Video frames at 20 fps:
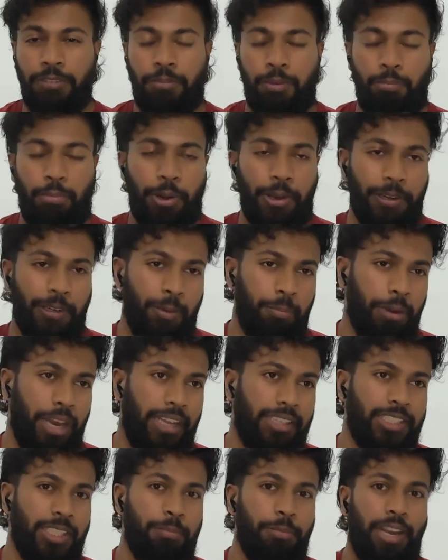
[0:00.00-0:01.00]
part of your
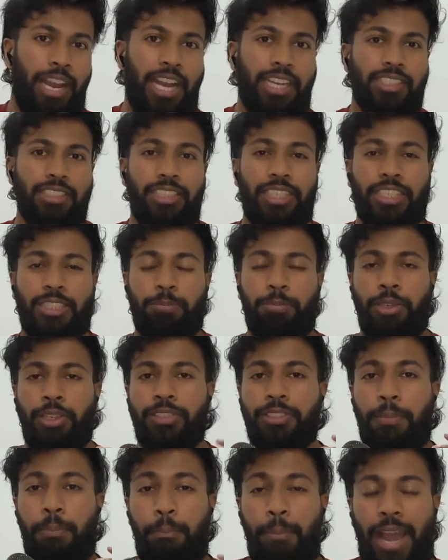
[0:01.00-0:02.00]
bicep and actually experience
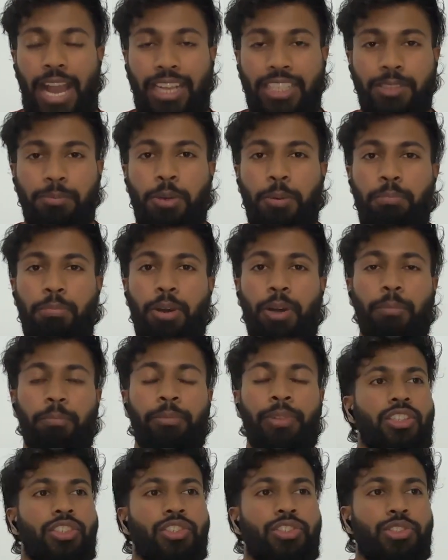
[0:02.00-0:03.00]
a maximum pump.
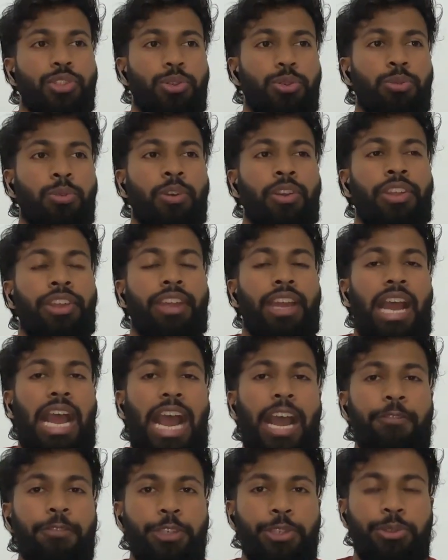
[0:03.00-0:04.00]
So
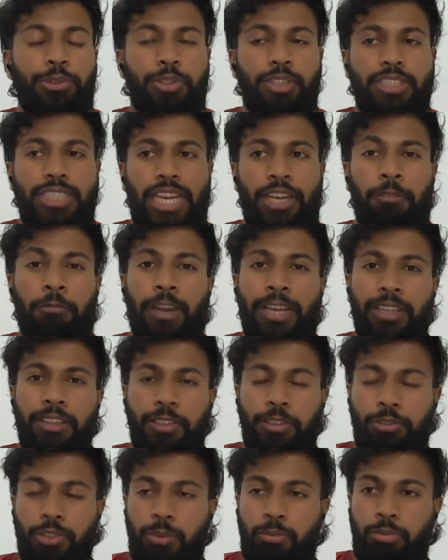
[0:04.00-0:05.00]
after you do the 10 regular
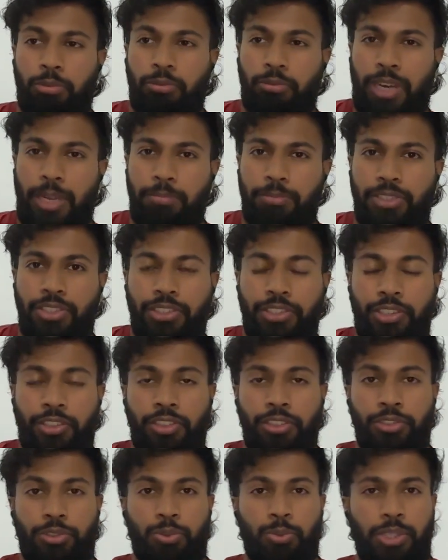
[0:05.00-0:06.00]
grip reps, you're
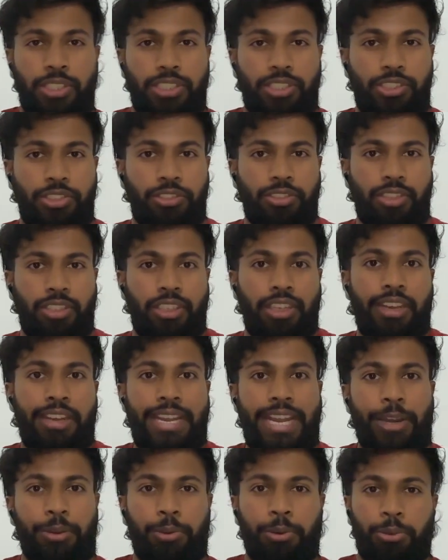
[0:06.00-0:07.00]
going to switch to the
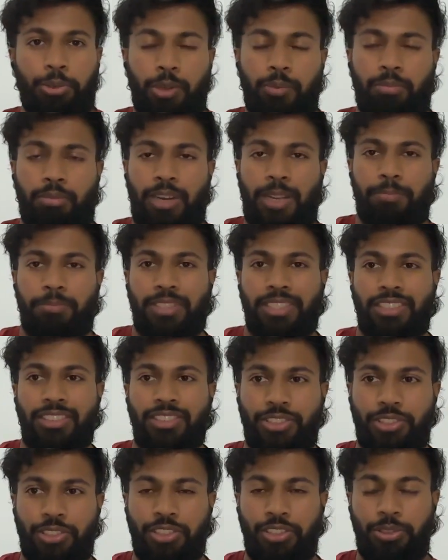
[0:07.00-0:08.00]
narrow grip reps.
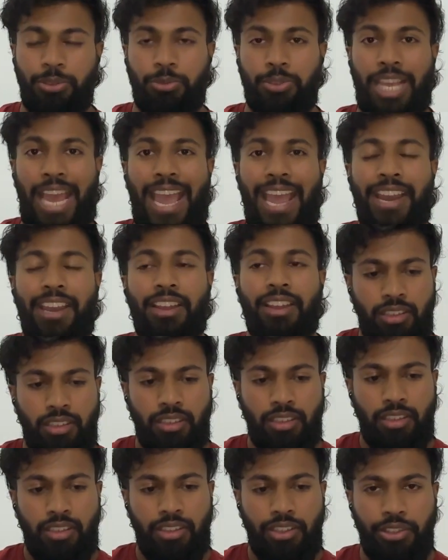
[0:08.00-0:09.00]
So to do 10
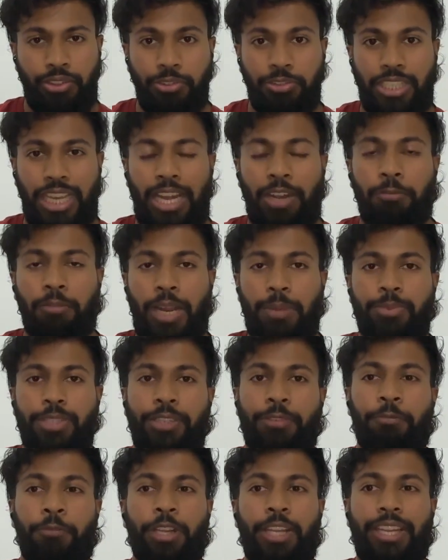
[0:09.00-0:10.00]
reps in a
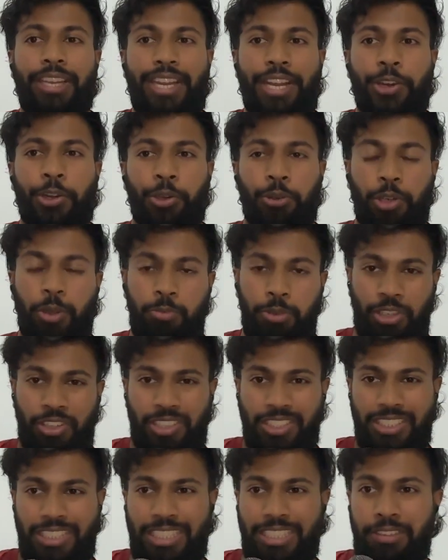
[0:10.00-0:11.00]
really narrow grip. You're going
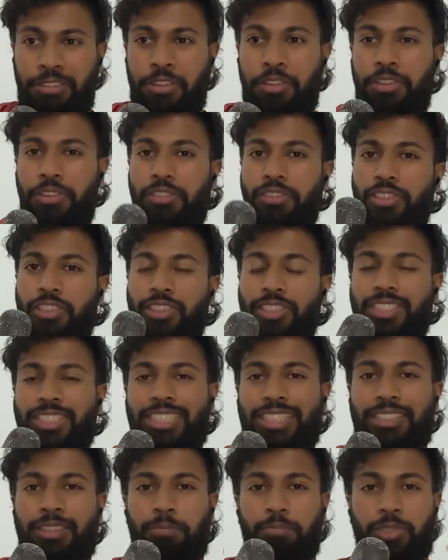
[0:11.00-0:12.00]
to see
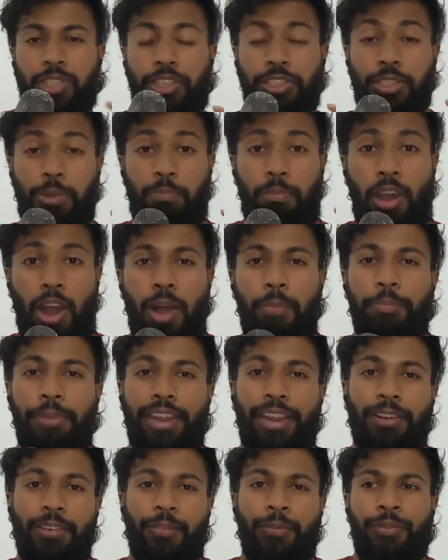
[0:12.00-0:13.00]
them starting to pop
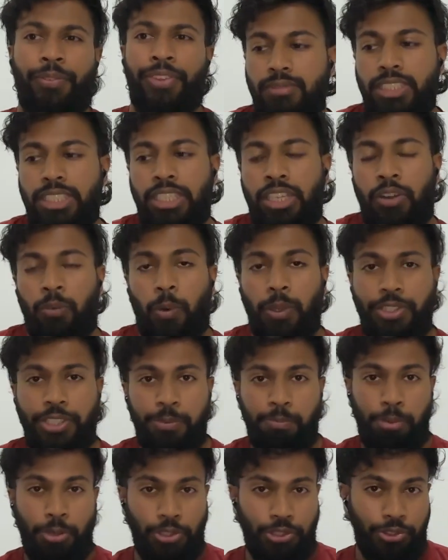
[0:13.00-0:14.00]
now. Once you
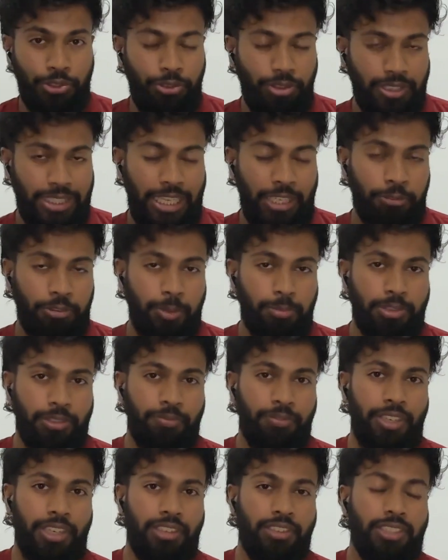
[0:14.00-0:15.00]
push through the 10 reps
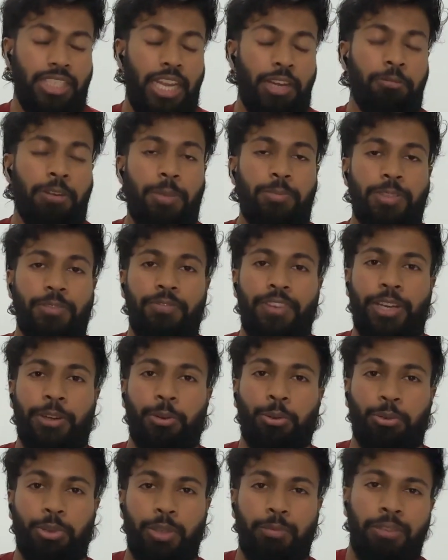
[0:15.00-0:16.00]
of narrow
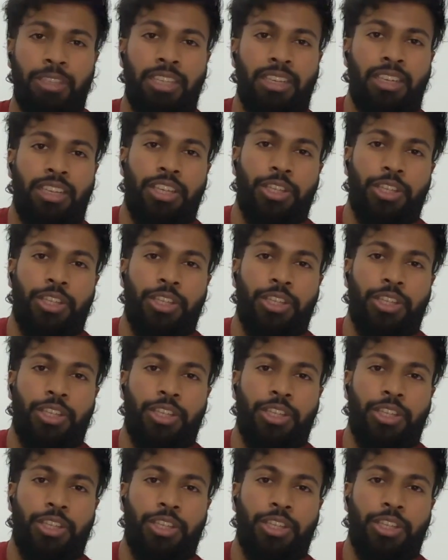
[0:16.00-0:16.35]
grip, you